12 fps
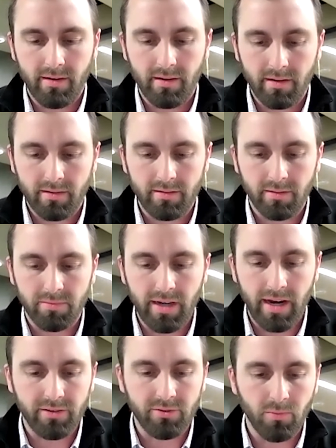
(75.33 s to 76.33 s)

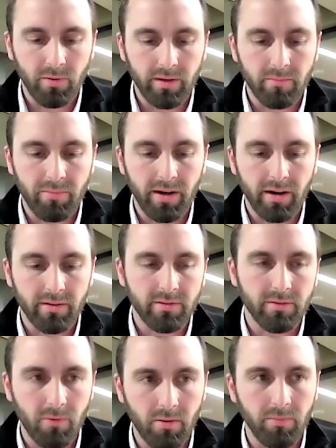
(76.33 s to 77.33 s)
substantial when compared to
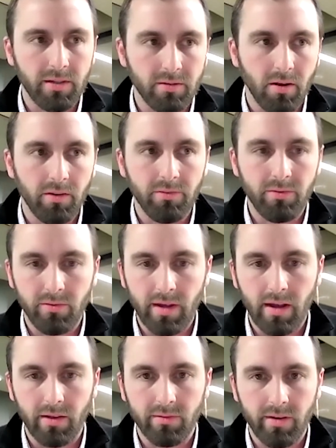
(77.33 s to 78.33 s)
what we saw in
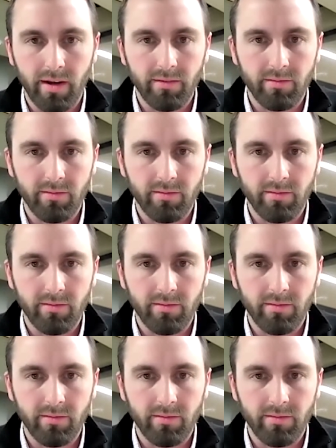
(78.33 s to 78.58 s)
2008.